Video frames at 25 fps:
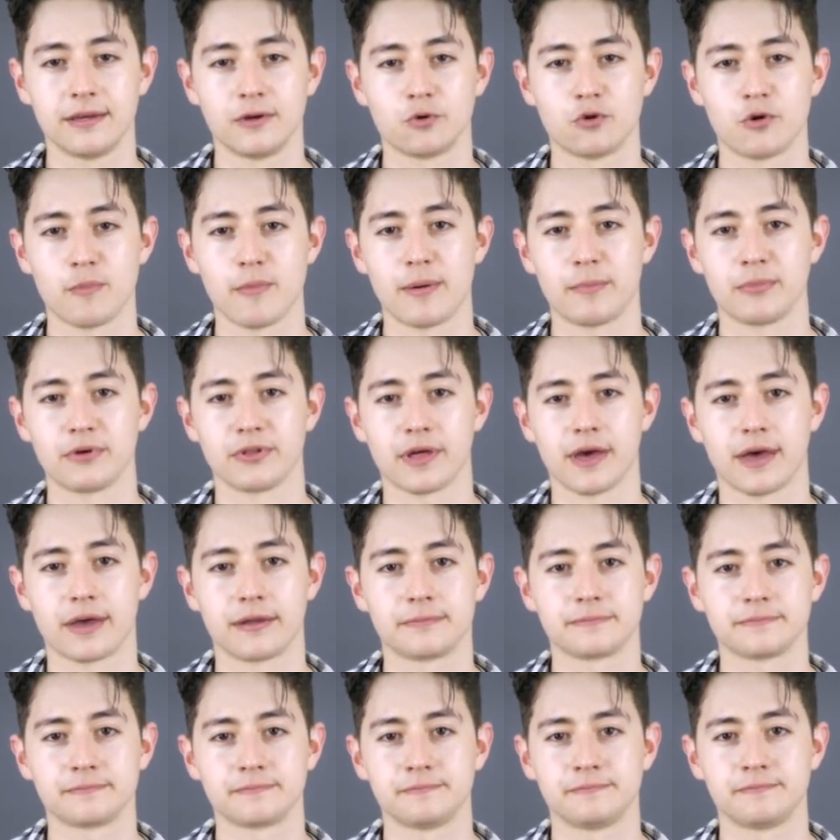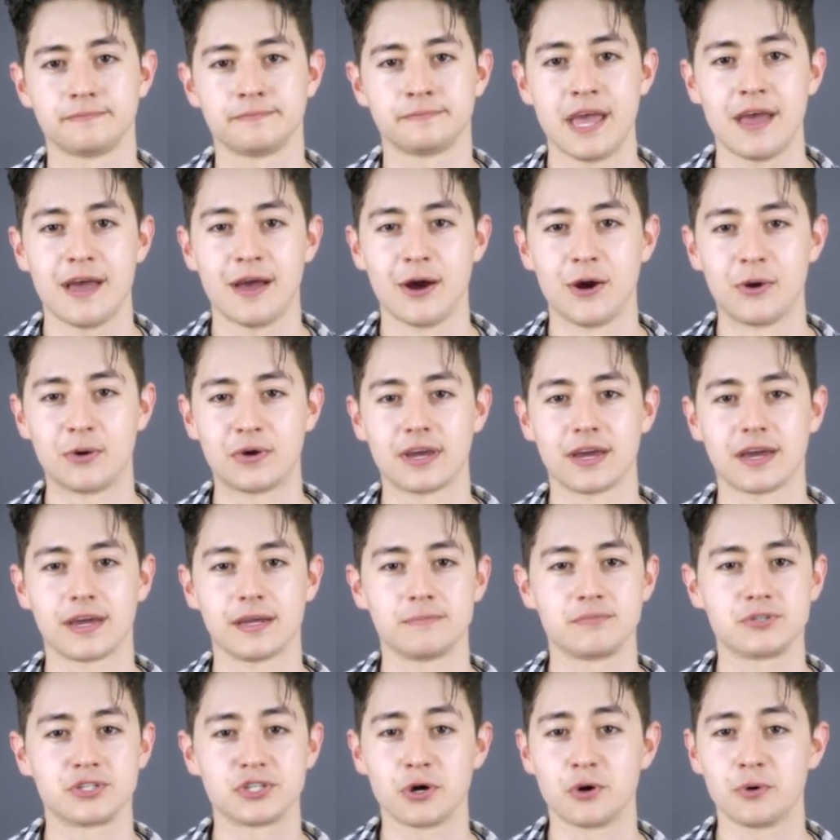Remember that. Okay,
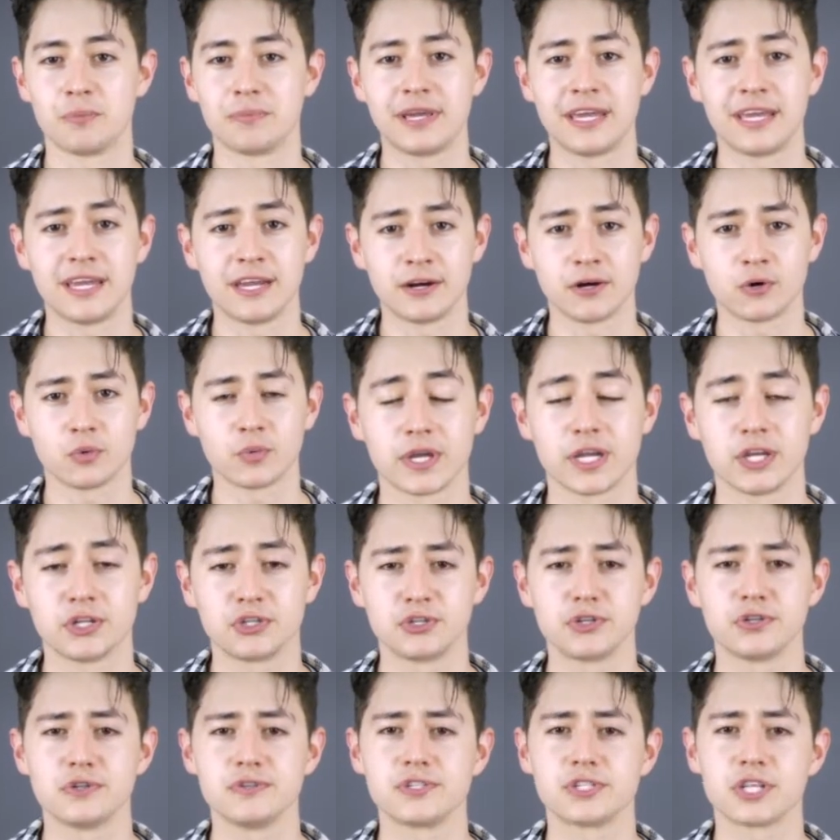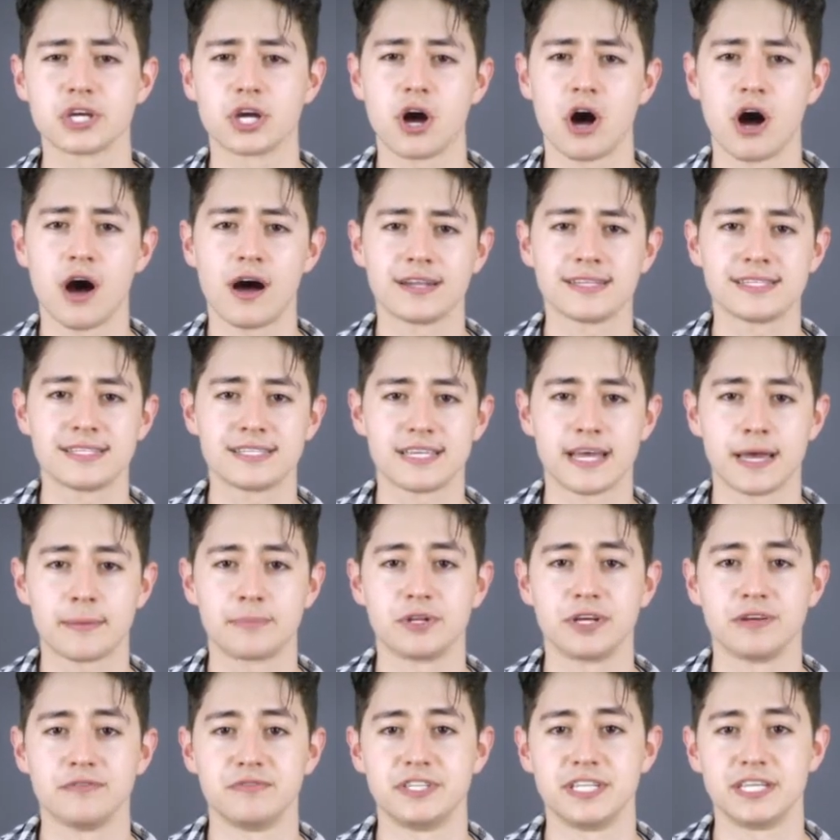so here introduce the
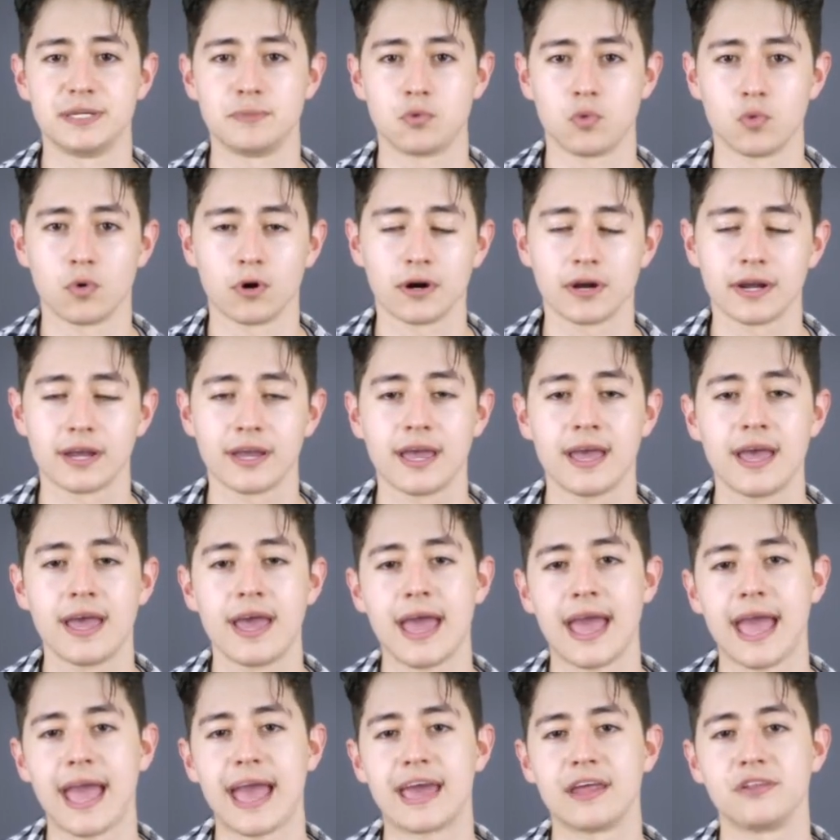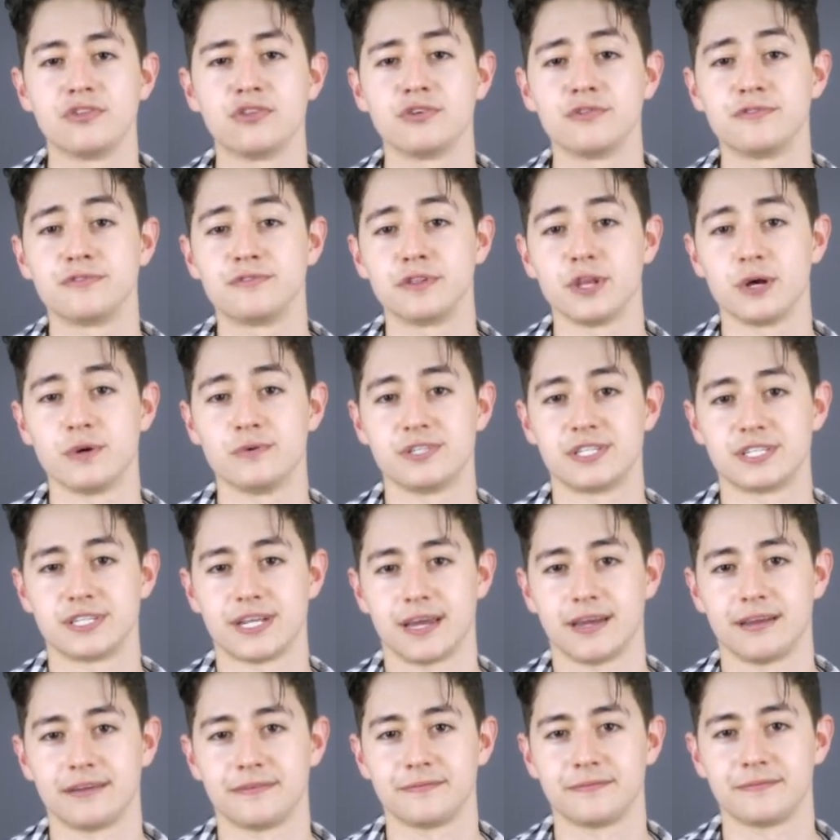concept of deep work and the flow
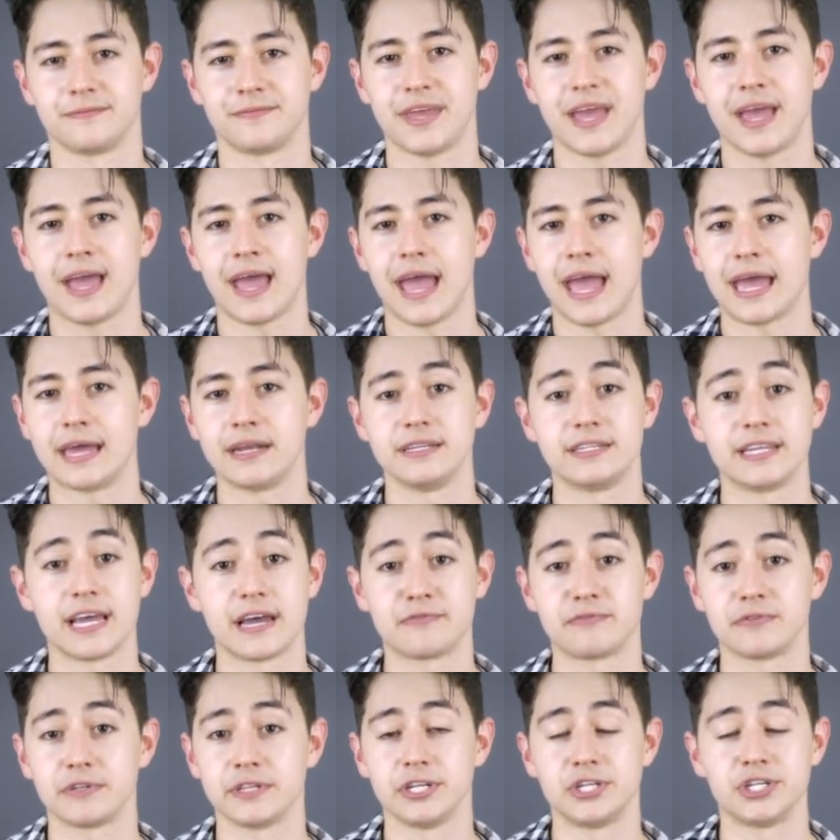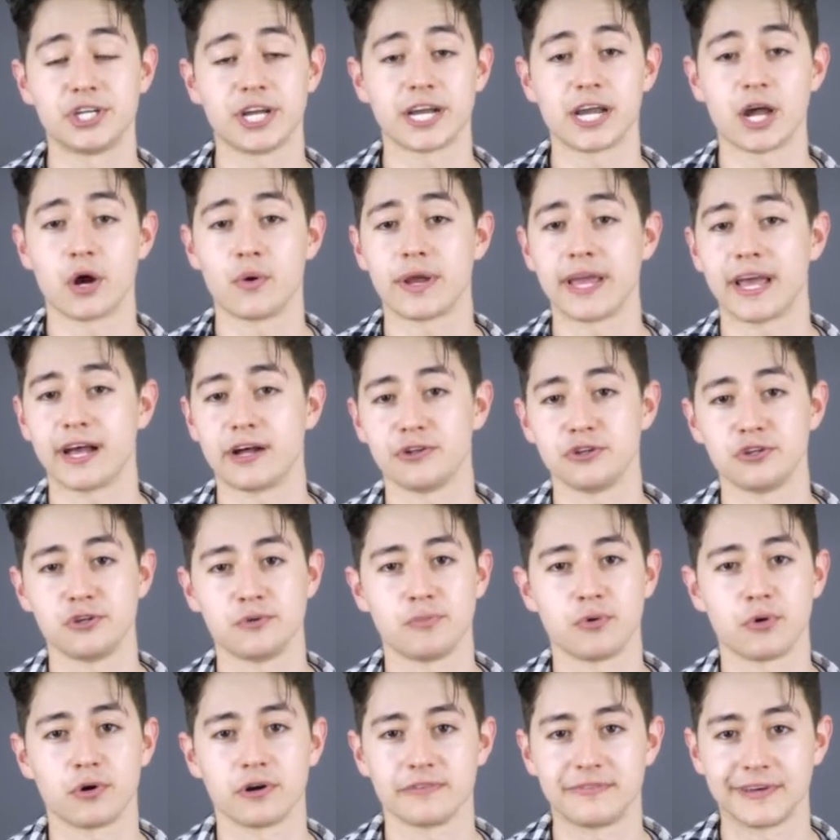state. And definitely check out Cal
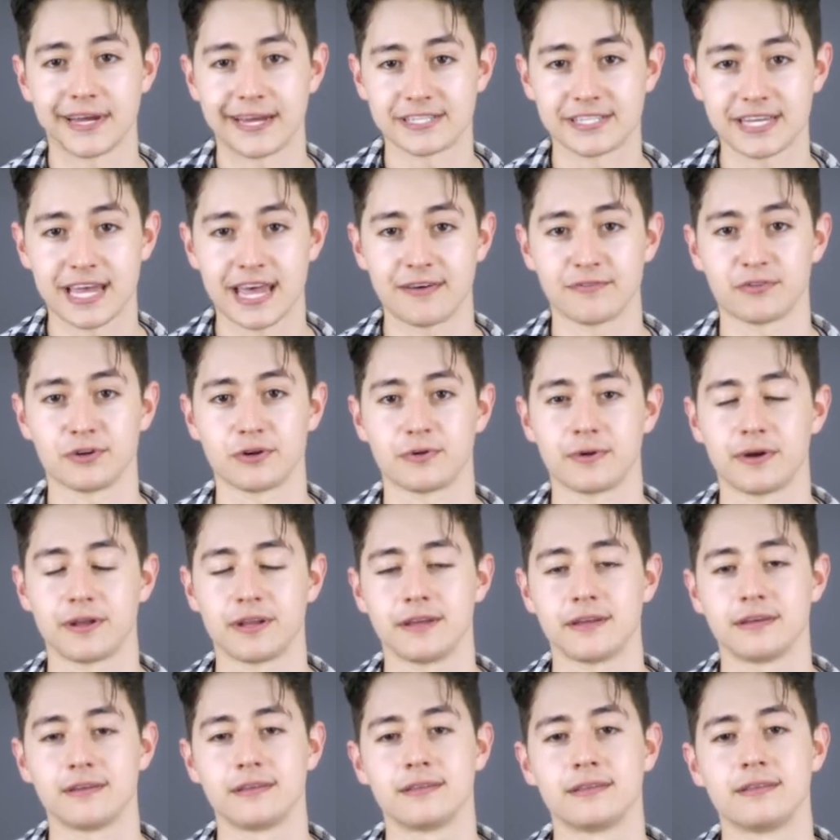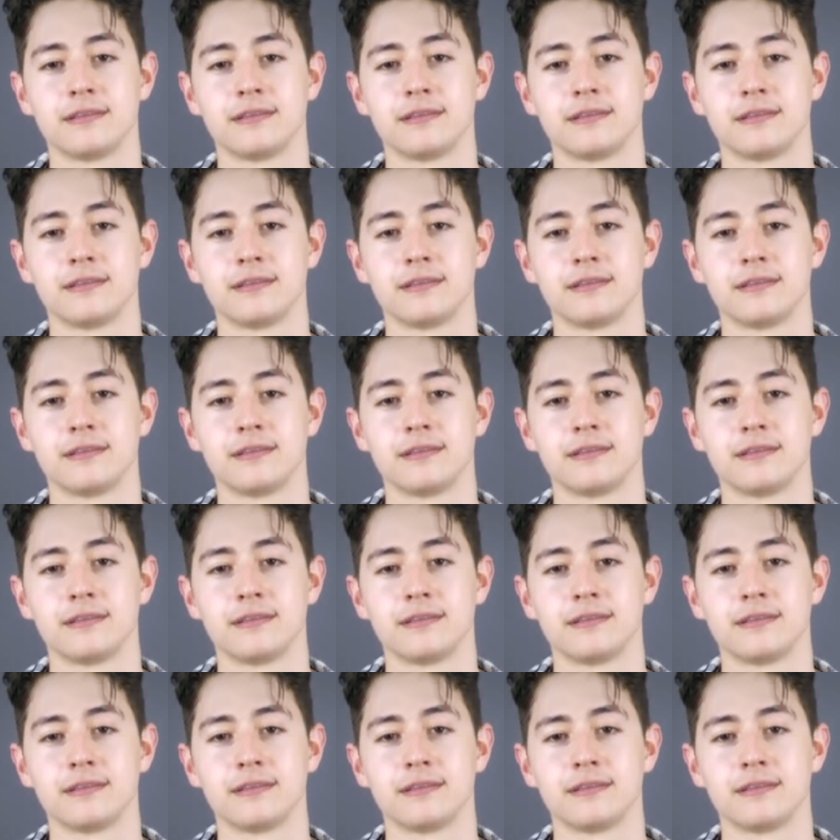Newport if you guys haven't already.